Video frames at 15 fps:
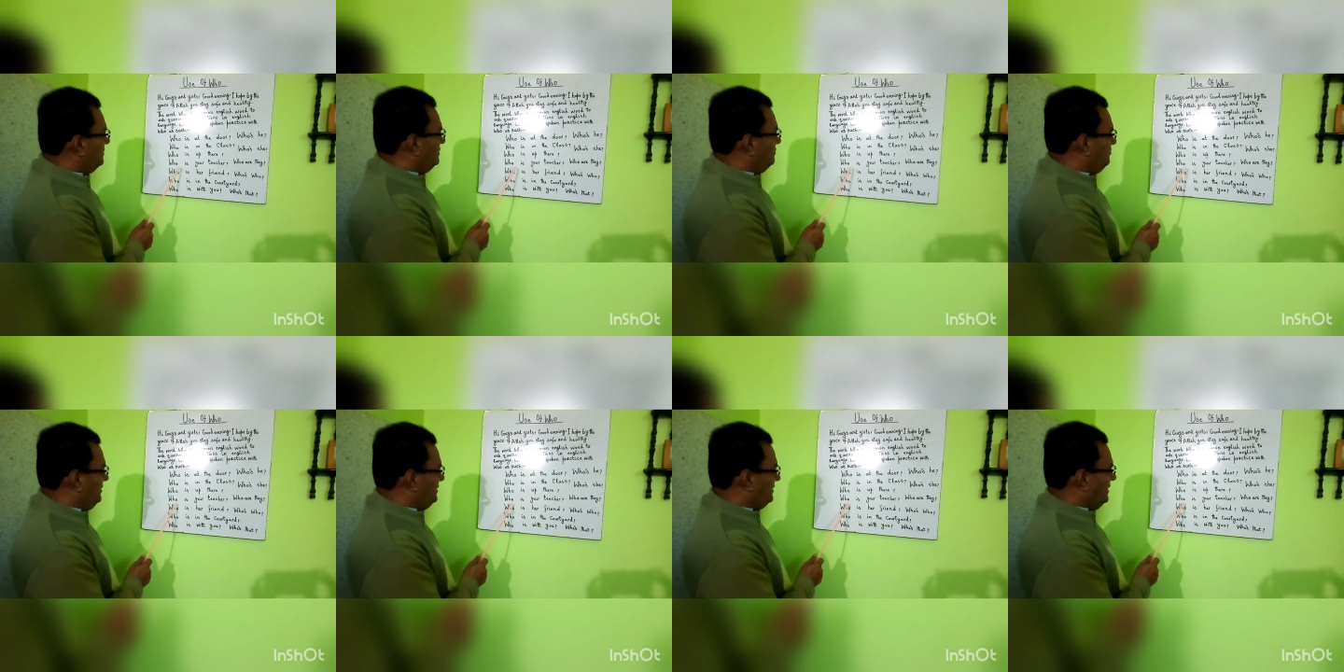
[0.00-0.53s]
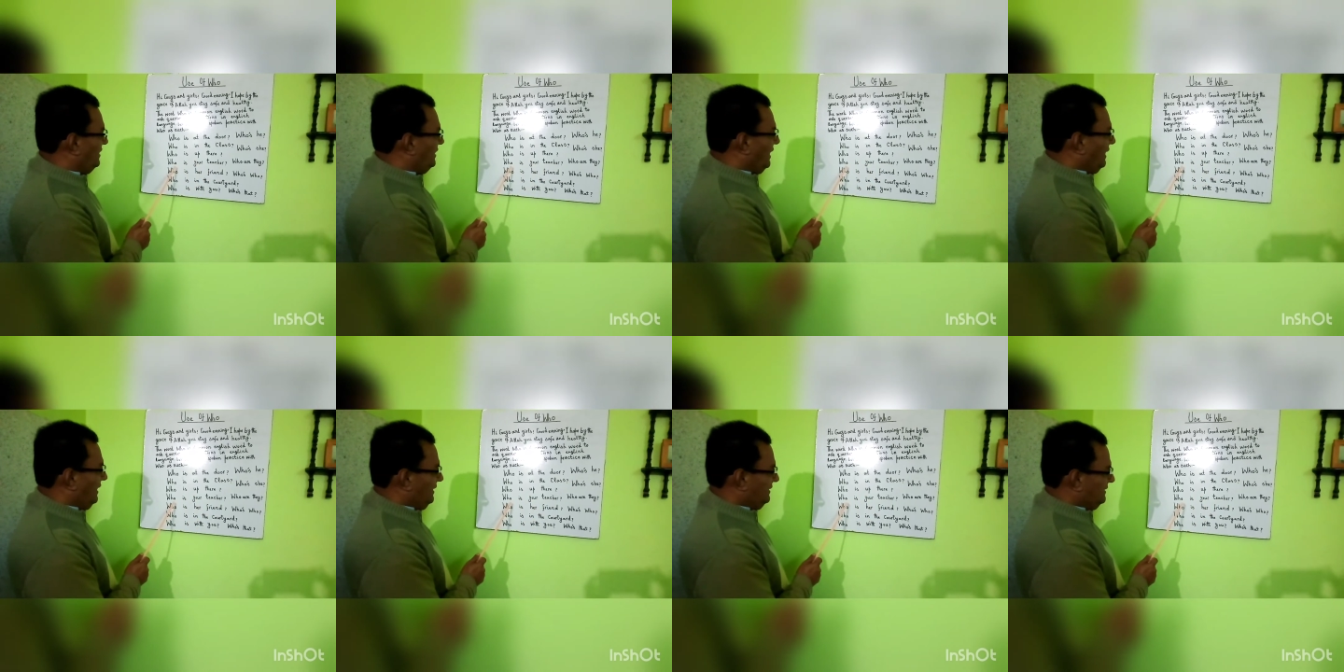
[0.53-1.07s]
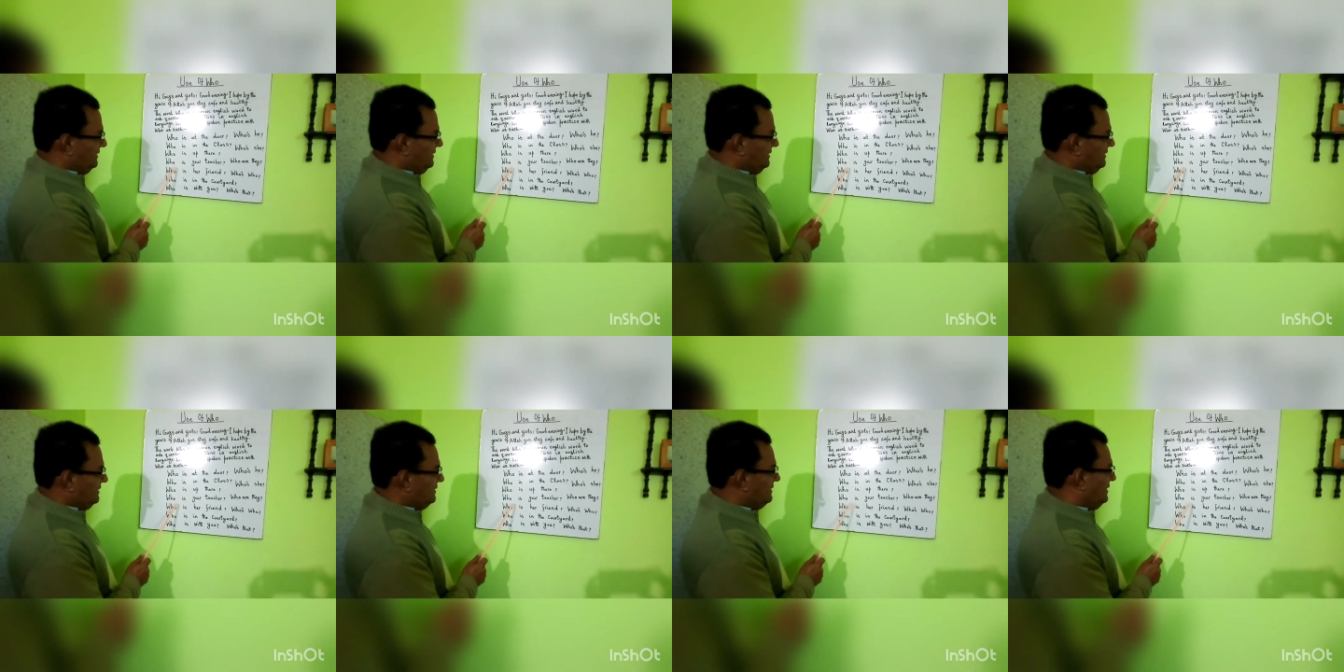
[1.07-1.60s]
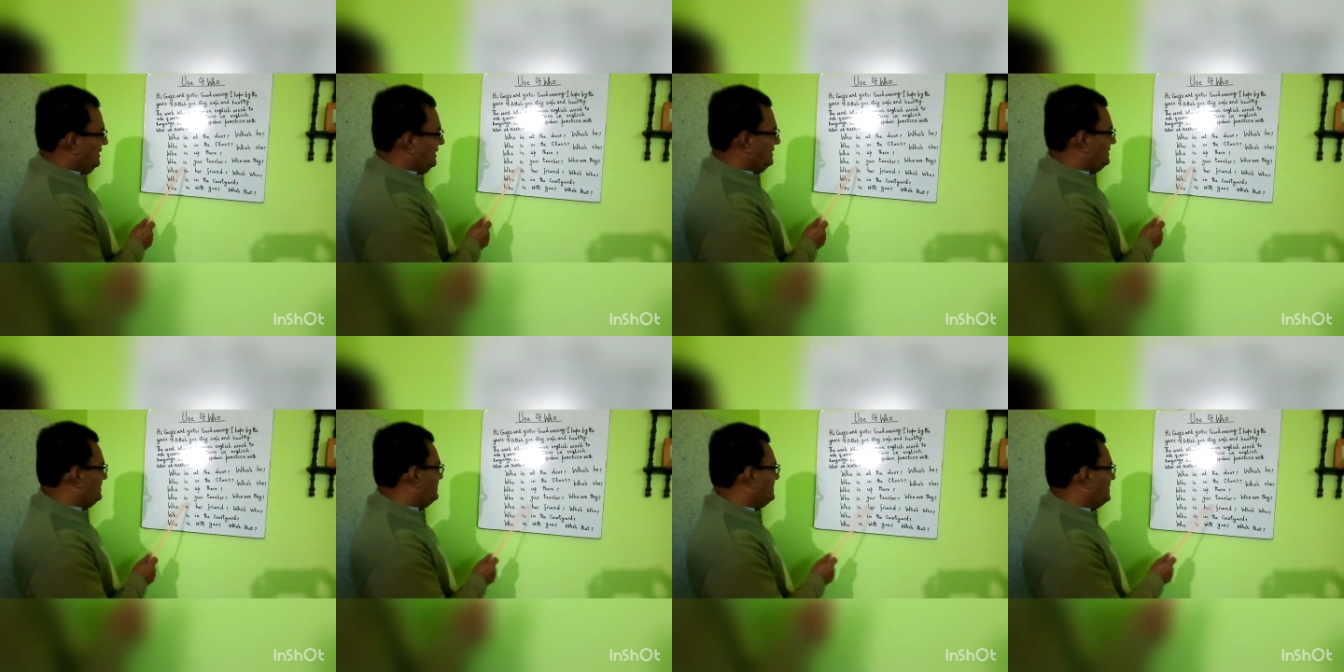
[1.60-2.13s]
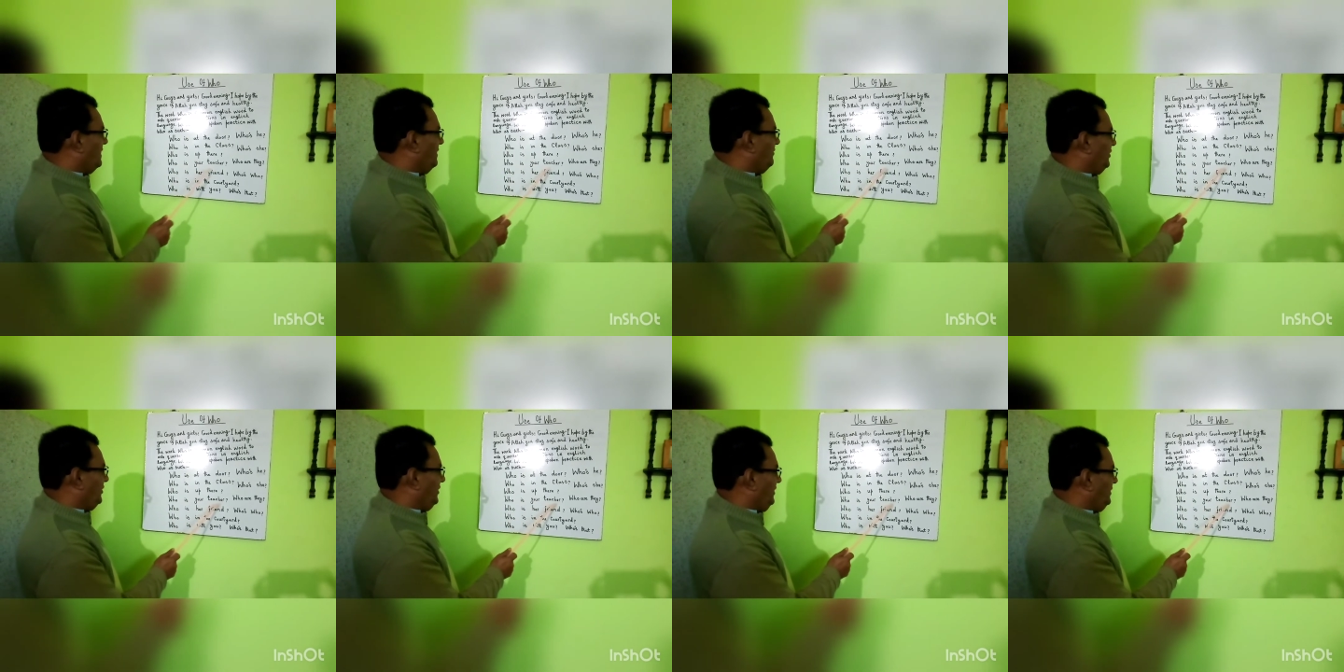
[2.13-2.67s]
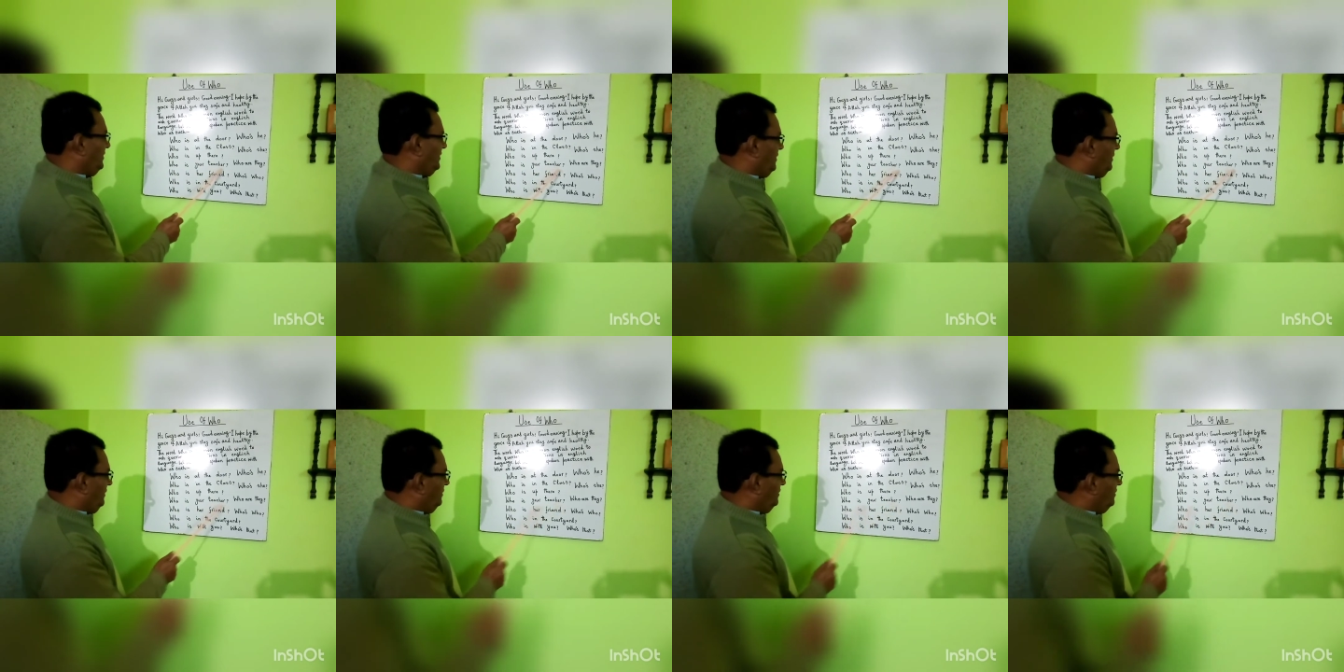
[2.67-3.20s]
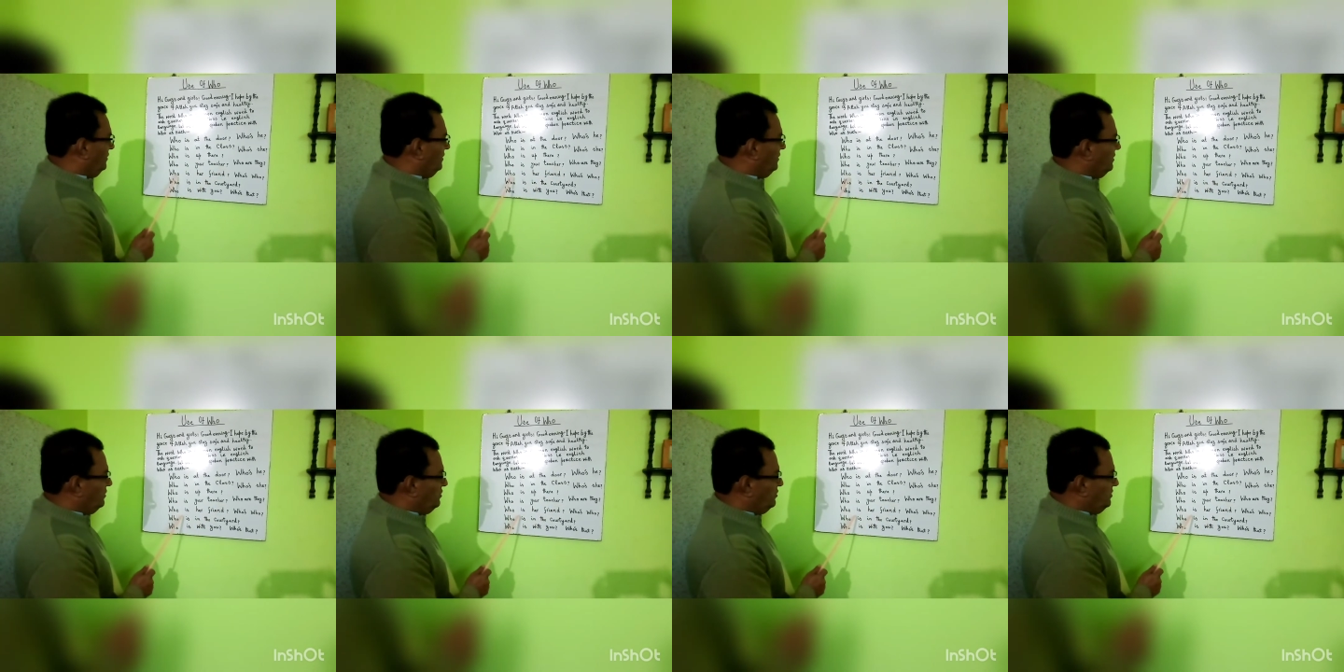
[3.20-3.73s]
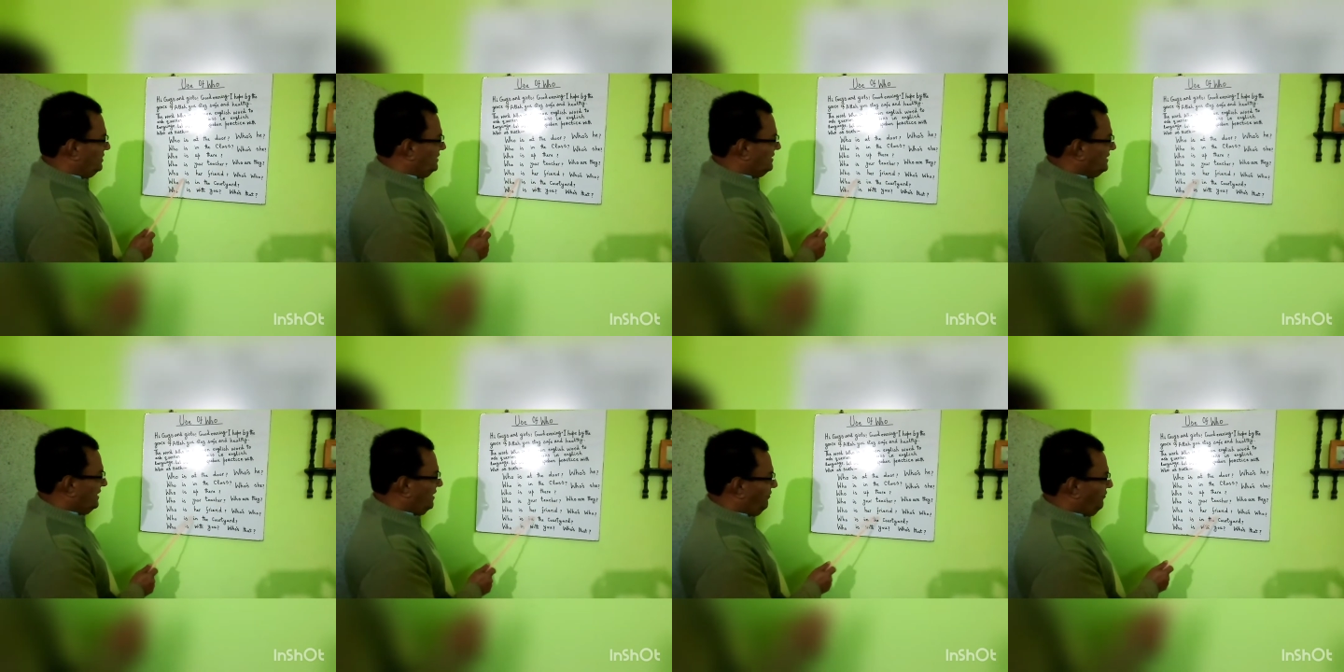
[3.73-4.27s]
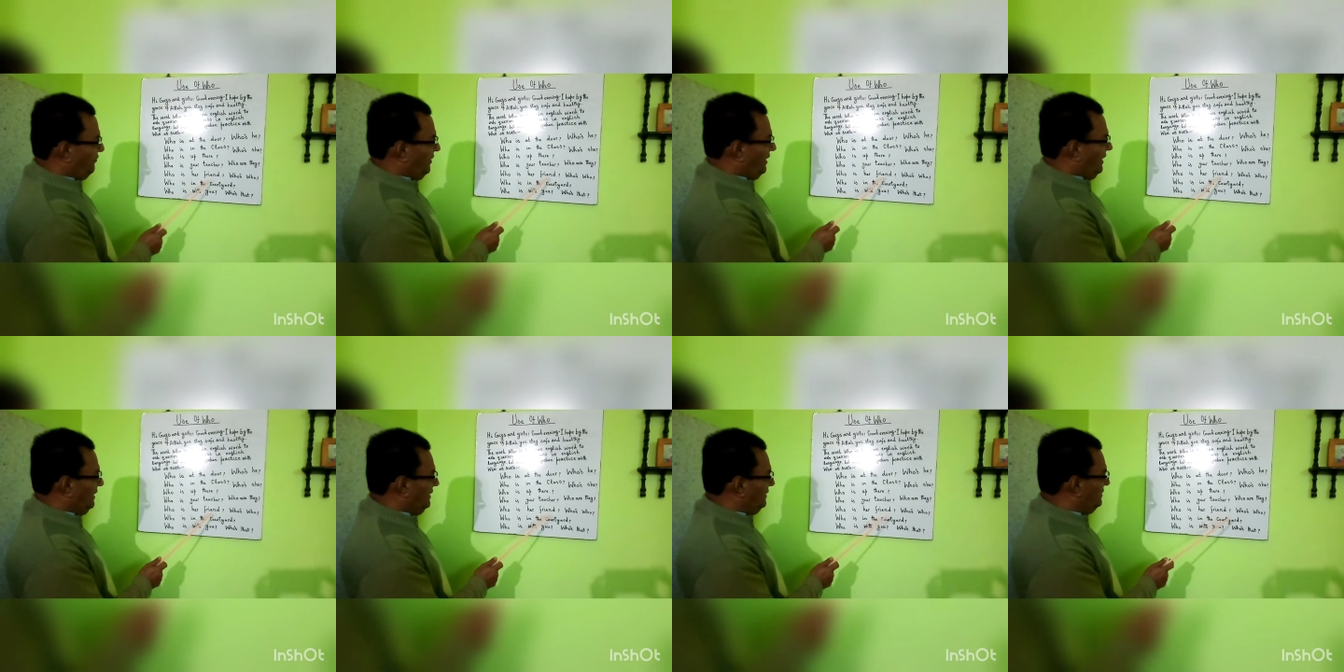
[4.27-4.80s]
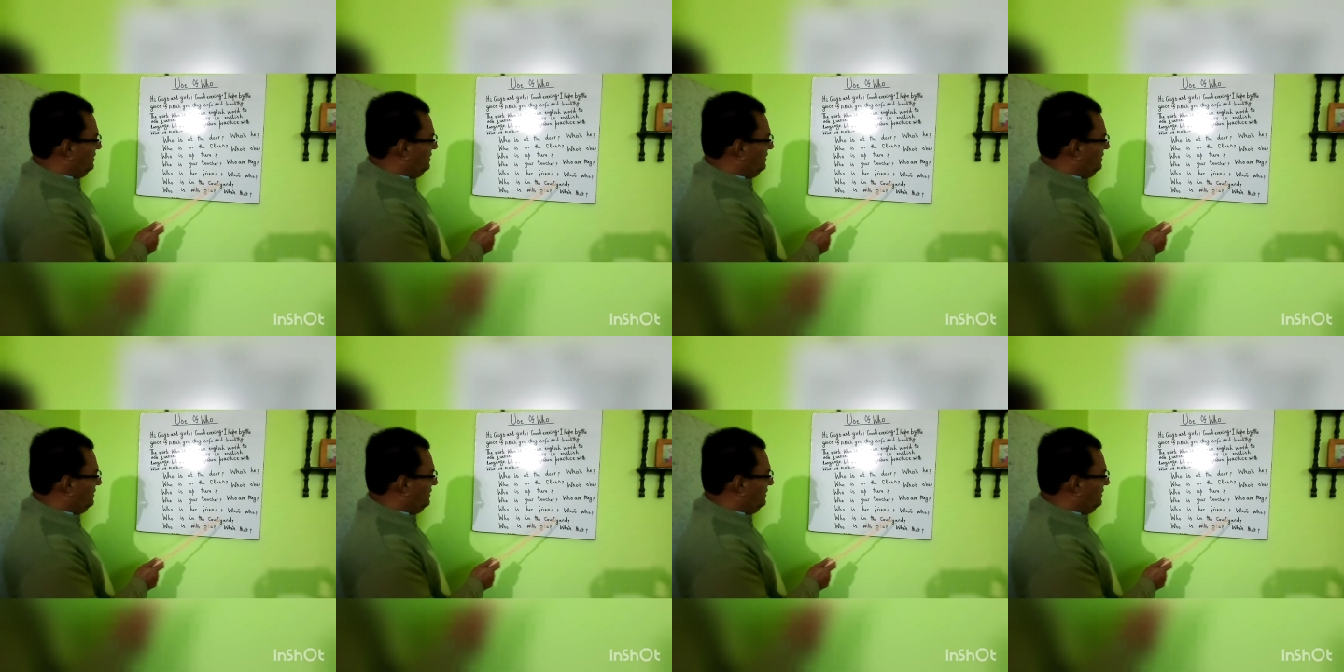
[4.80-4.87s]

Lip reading: Mr. Alex is our teacher. Who is her friend?